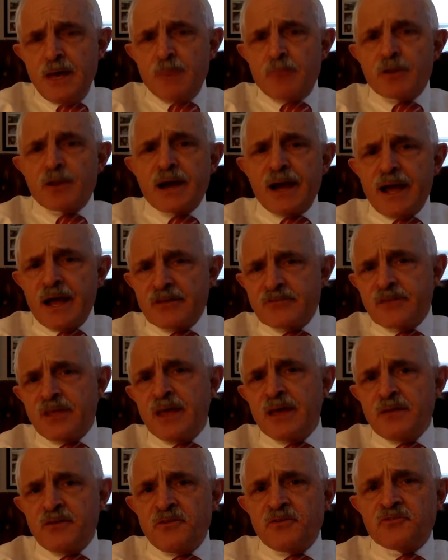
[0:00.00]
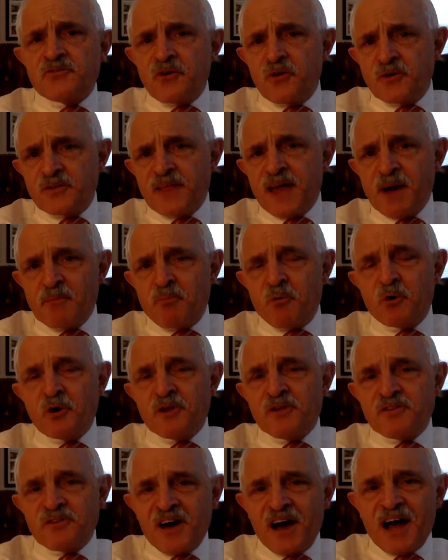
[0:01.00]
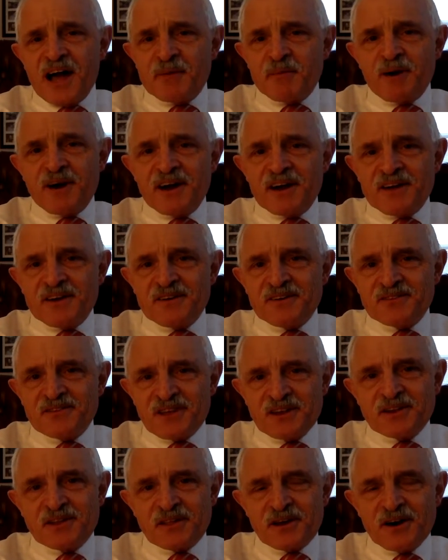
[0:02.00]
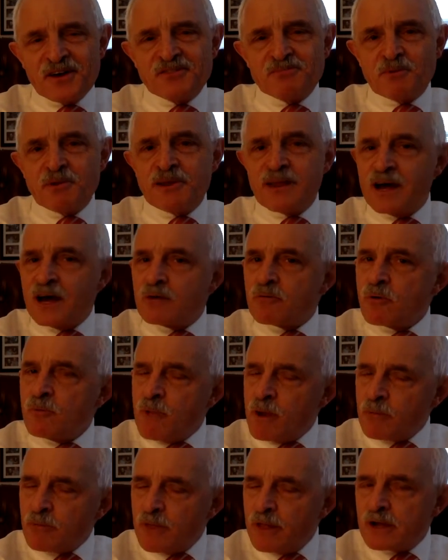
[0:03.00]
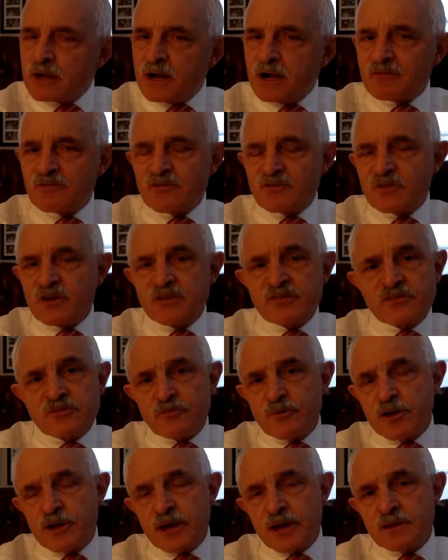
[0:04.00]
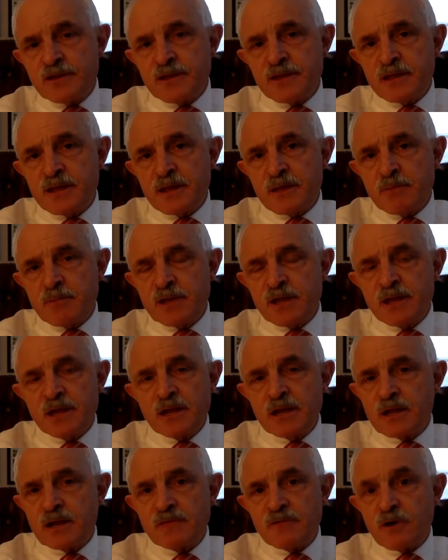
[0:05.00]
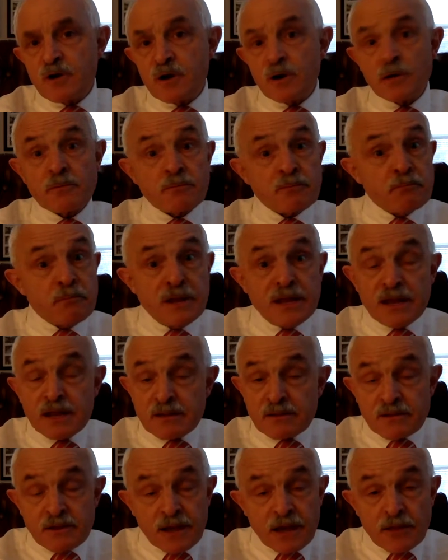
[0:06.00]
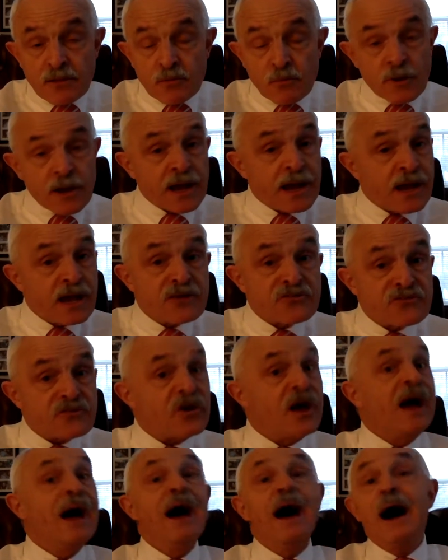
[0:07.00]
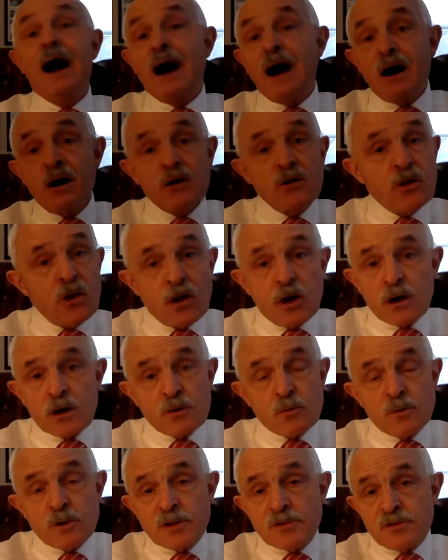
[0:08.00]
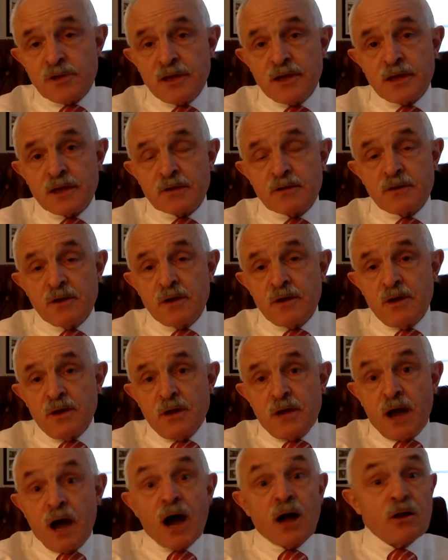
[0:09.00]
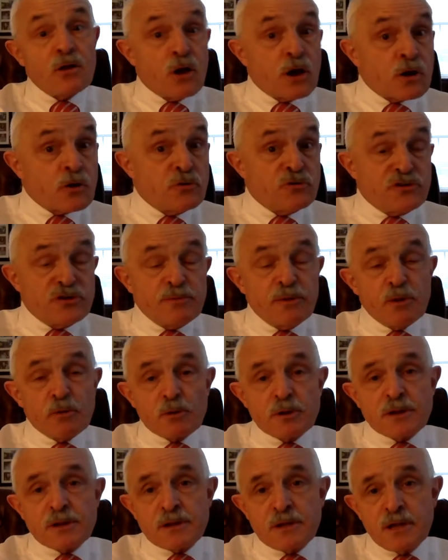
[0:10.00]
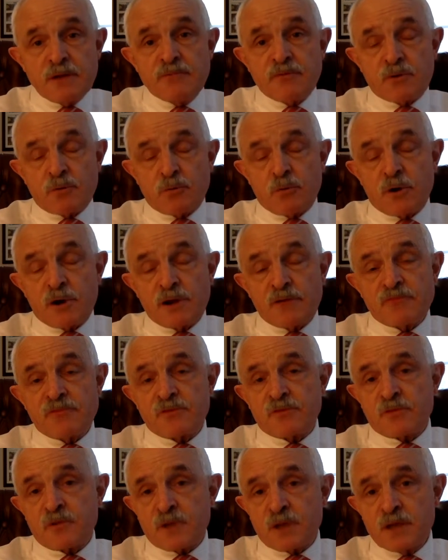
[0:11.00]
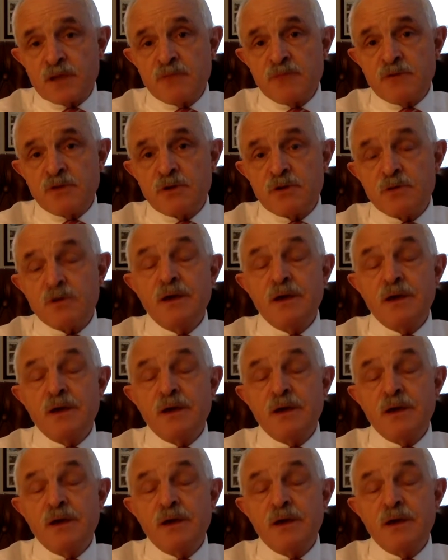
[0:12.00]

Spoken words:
But I asked, and so at that point in time, I say to the husband, now remember that conversation we had in the beginning of our meeting together when I asked you, how long would it take? How long would you be willing to give your wife to forgive you?